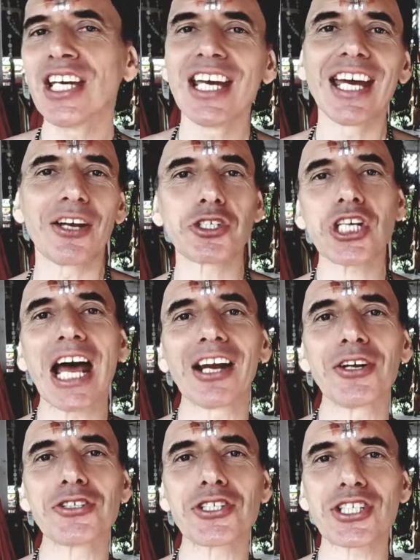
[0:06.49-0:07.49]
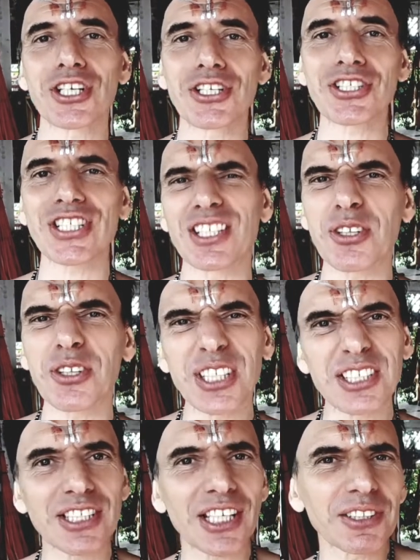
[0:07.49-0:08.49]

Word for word: and challenges and the things that